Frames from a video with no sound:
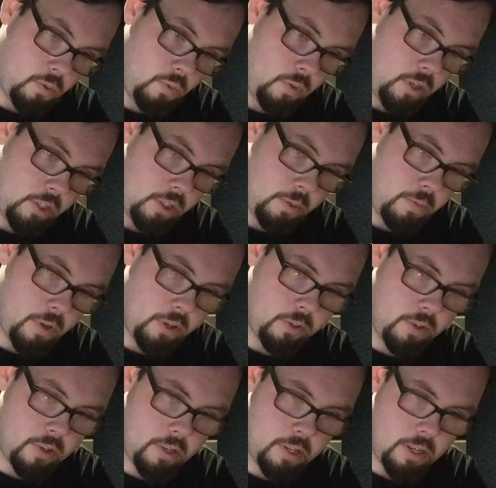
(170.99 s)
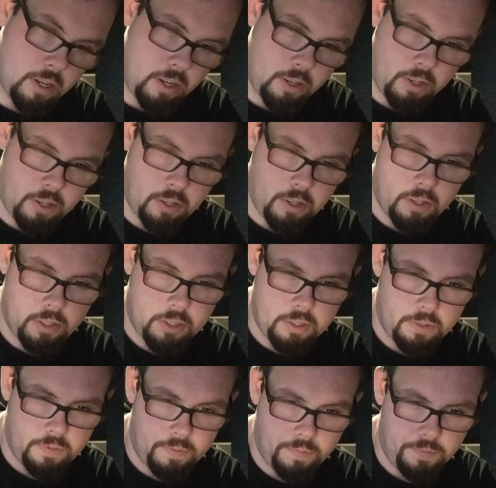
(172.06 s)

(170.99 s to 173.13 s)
which I'm not gonna lie to you guys,